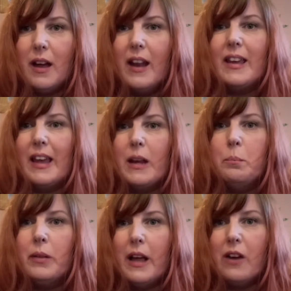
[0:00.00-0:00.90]
And again,
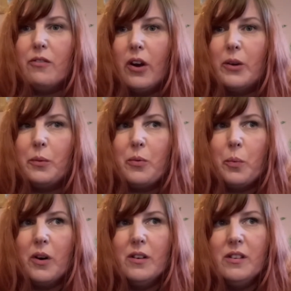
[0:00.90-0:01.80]
play around with
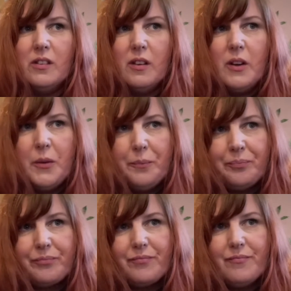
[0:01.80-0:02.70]
words.
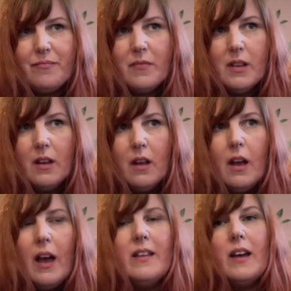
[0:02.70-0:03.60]

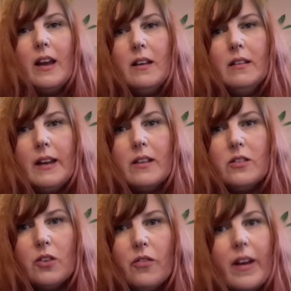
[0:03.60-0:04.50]
A title that
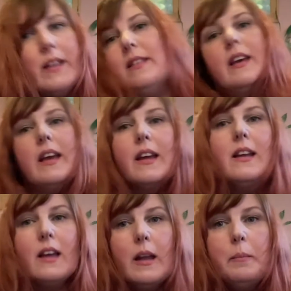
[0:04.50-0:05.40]
isn't already taken
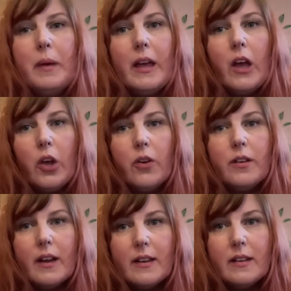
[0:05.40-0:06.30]
can be a good
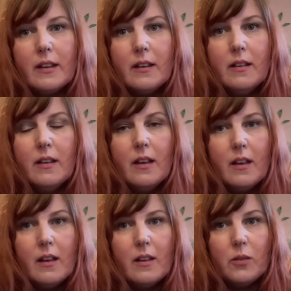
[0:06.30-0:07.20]
idea
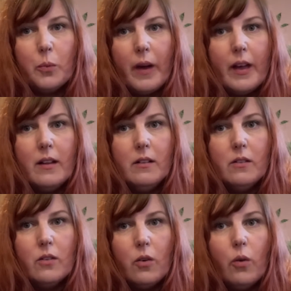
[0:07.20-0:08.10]
as
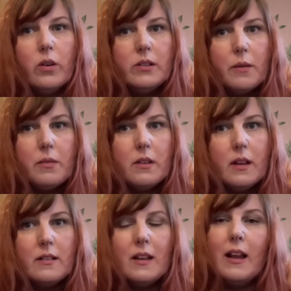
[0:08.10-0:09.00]
well, or something
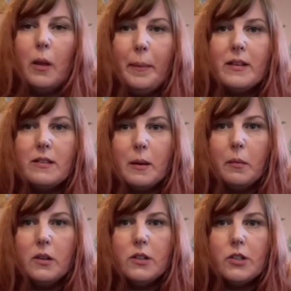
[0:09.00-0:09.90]
that's a little bit
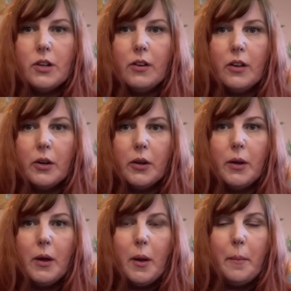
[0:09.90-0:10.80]
similar to another
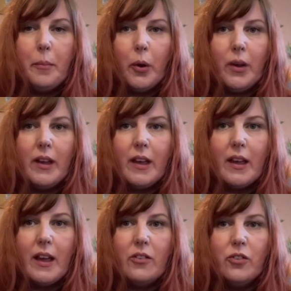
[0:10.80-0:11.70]
book
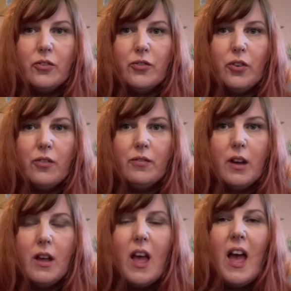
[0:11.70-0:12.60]
in your
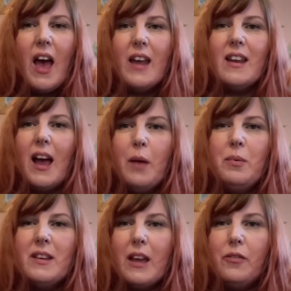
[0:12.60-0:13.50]
genre. And I
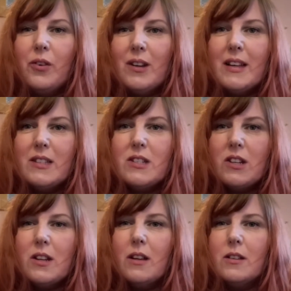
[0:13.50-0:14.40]
would give your list
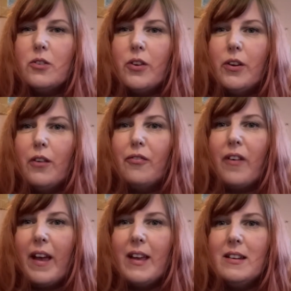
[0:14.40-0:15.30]
to a
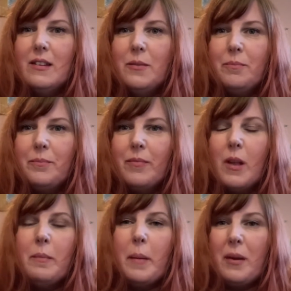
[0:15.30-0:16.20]
friend,
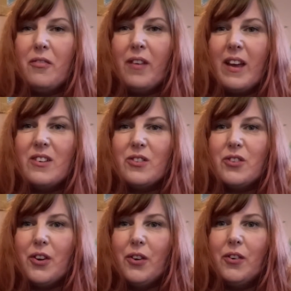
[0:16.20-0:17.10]
maybe a friend or
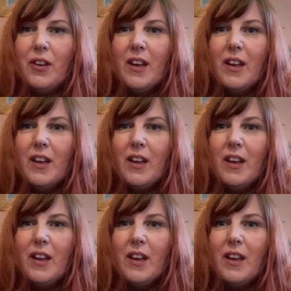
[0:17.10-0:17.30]
two.